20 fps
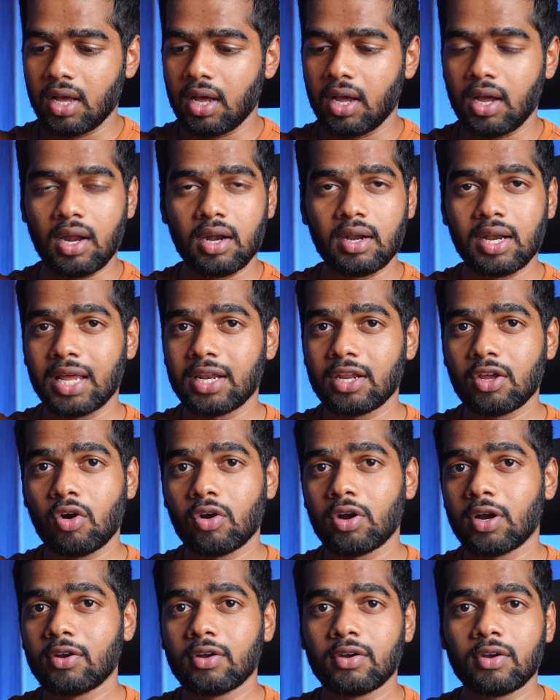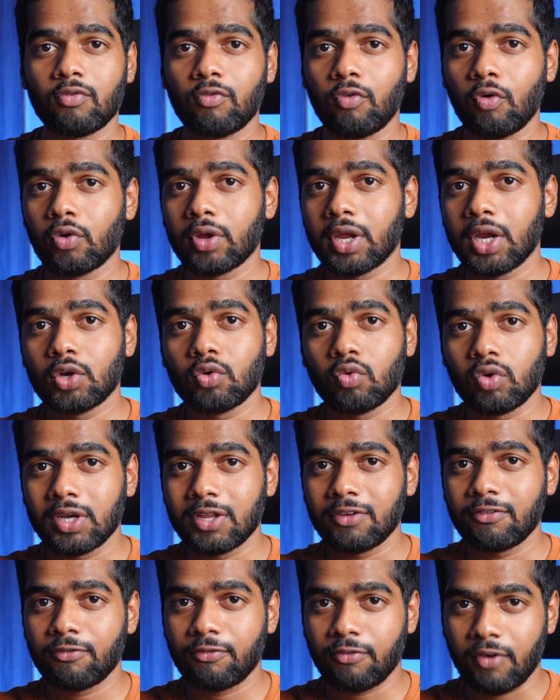and I recorded 4K
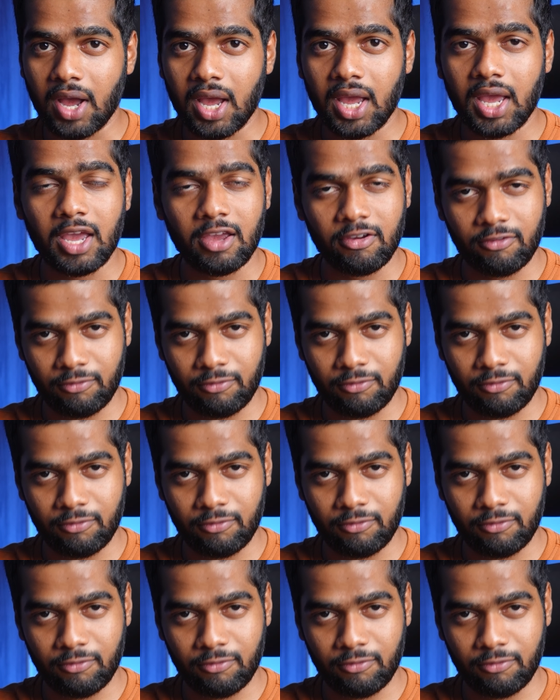25